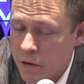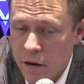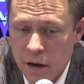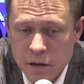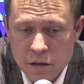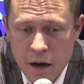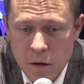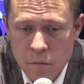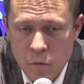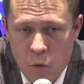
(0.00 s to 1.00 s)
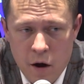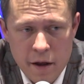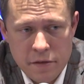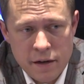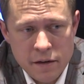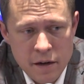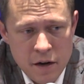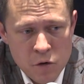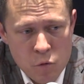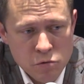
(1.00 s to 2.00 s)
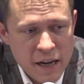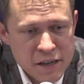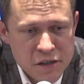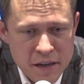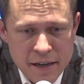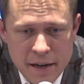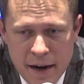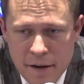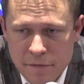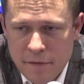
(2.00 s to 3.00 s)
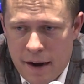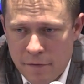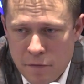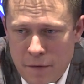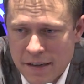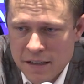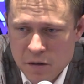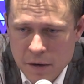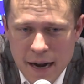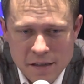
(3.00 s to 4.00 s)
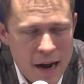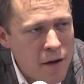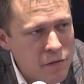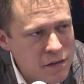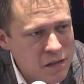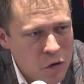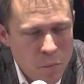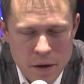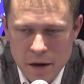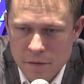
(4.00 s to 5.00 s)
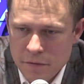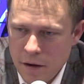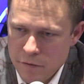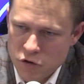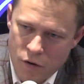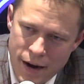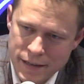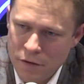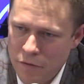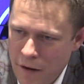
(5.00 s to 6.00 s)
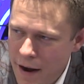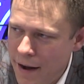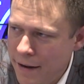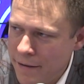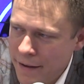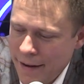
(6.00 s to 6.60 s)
And one, I think rotationally I've affected some guys' confidence a little bit of trying to find,